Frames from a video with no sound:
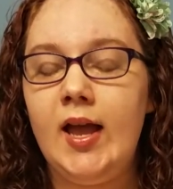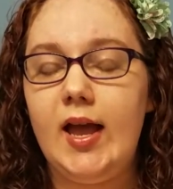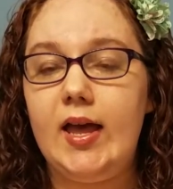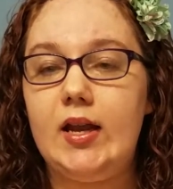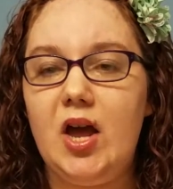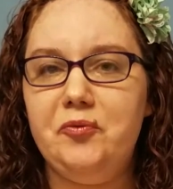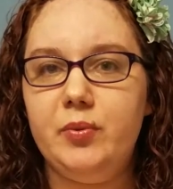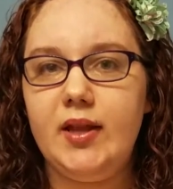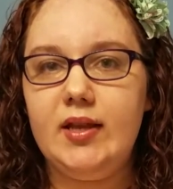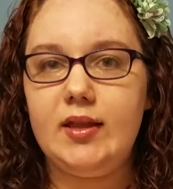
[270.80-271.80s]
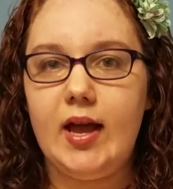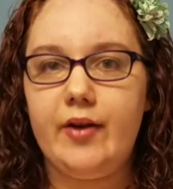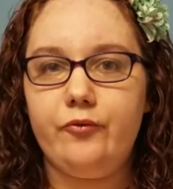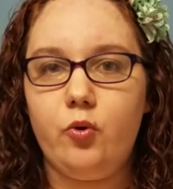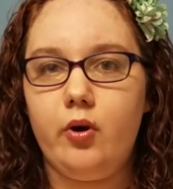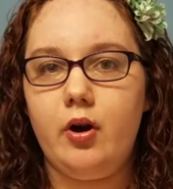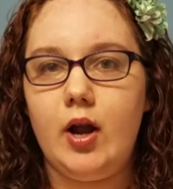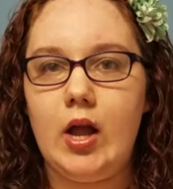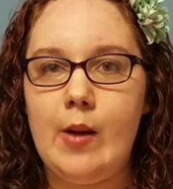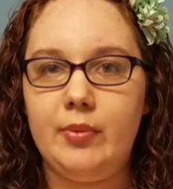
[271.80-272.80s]
And I've played that for
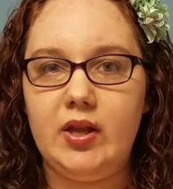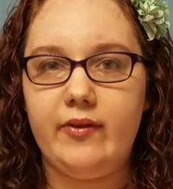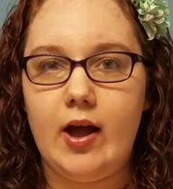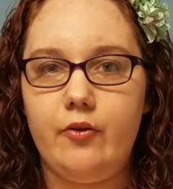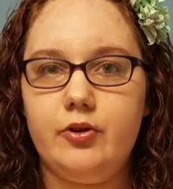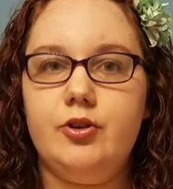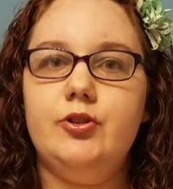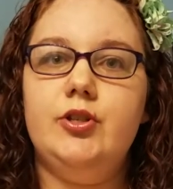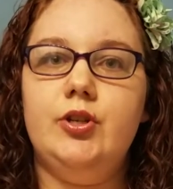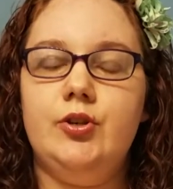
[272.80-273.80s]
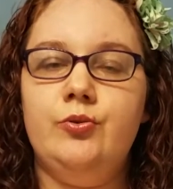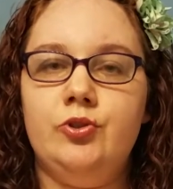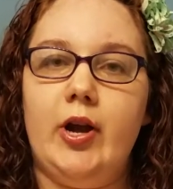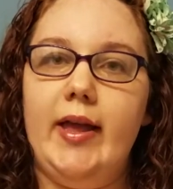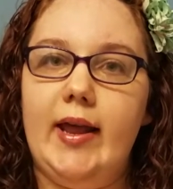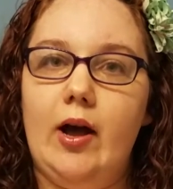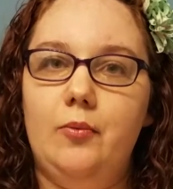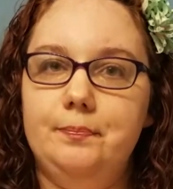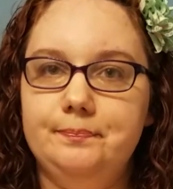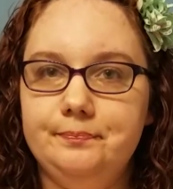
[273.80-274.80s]
a couple of hours to try it out.
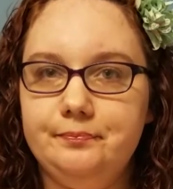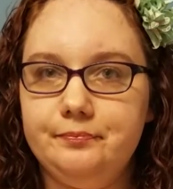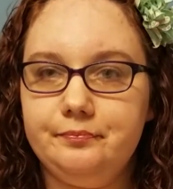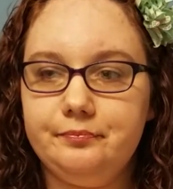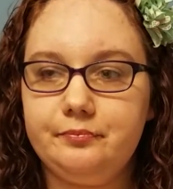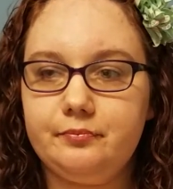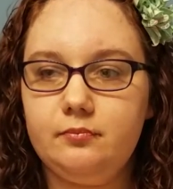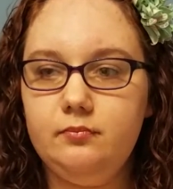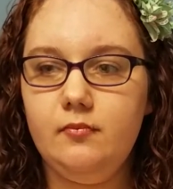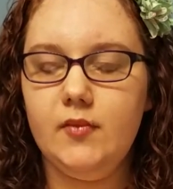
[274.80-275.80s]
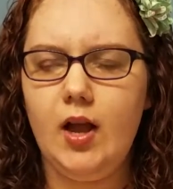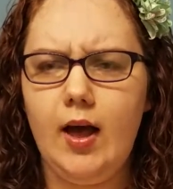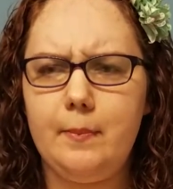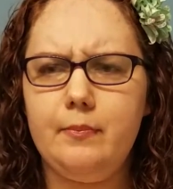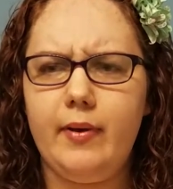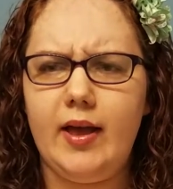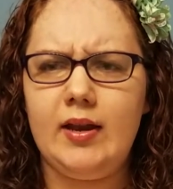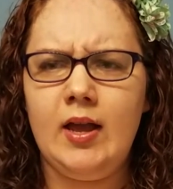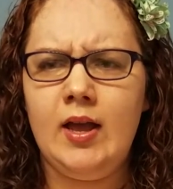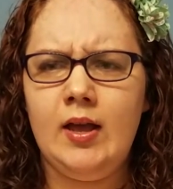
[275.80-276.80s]
Um, but
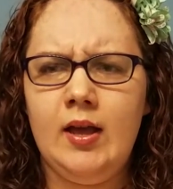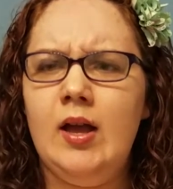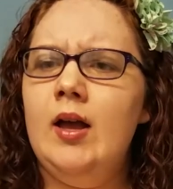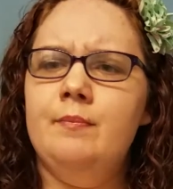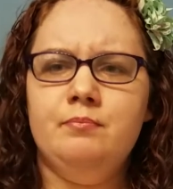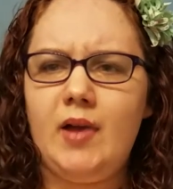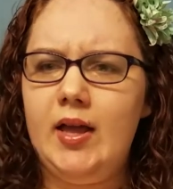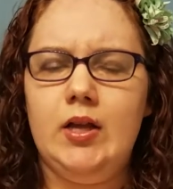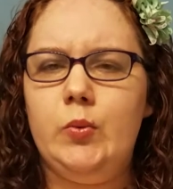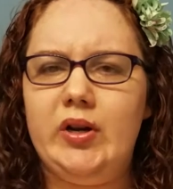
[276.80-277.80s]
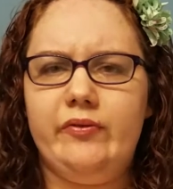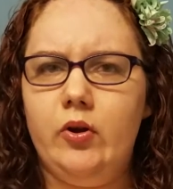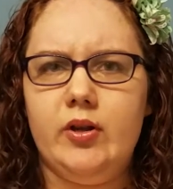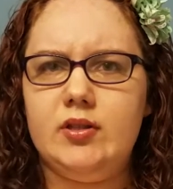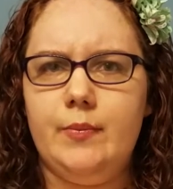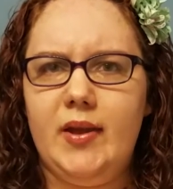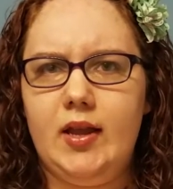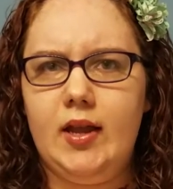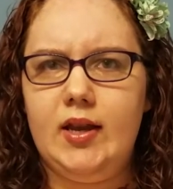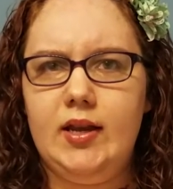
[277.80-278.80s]
I didn't want to focus on
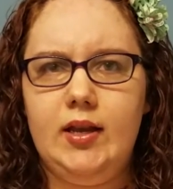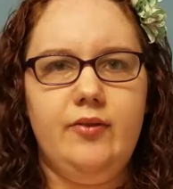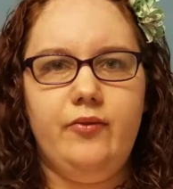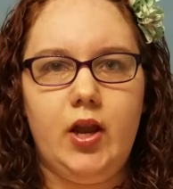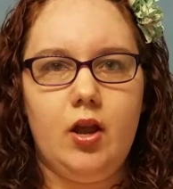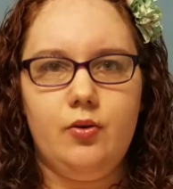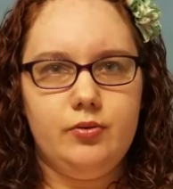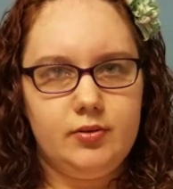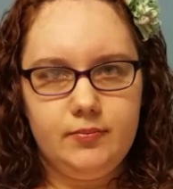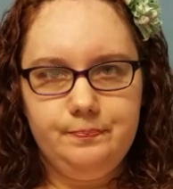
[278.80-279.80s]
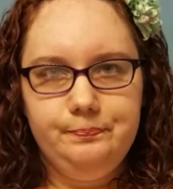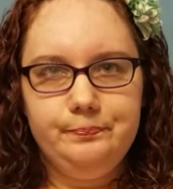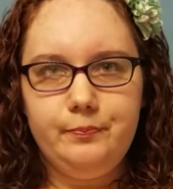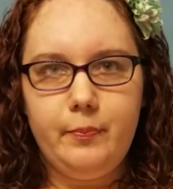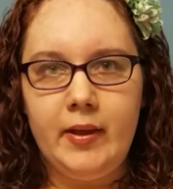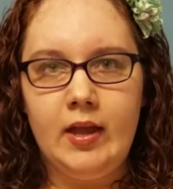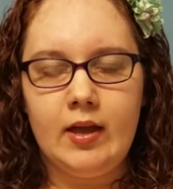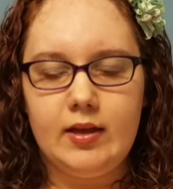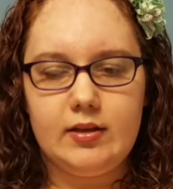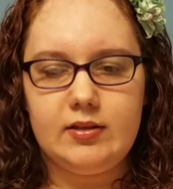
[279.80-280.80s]
making any videos
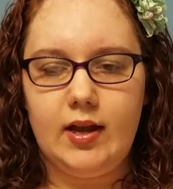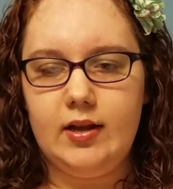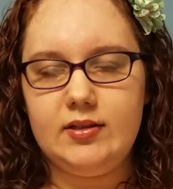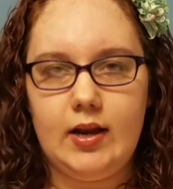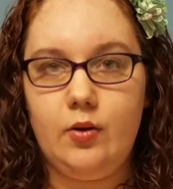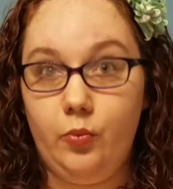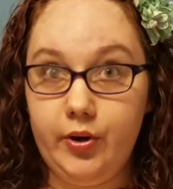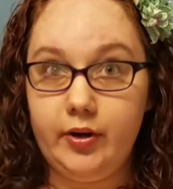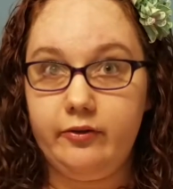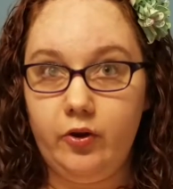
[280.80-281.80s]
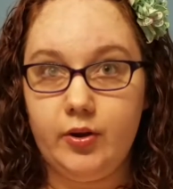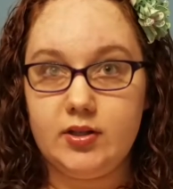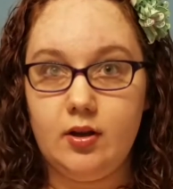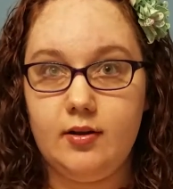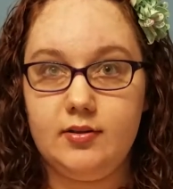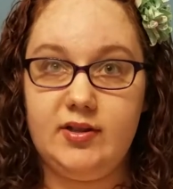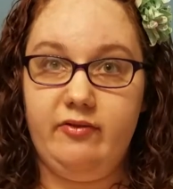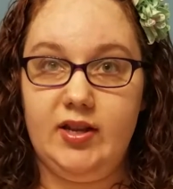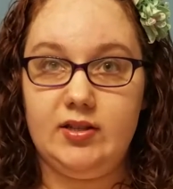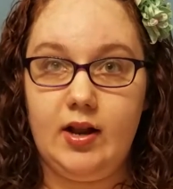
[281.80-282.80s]
because, like I said, I wanted to focus on Seven
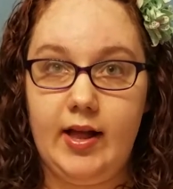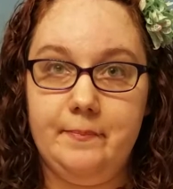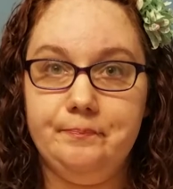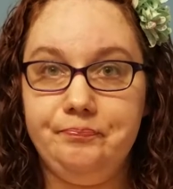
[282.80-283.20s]
Days to Die.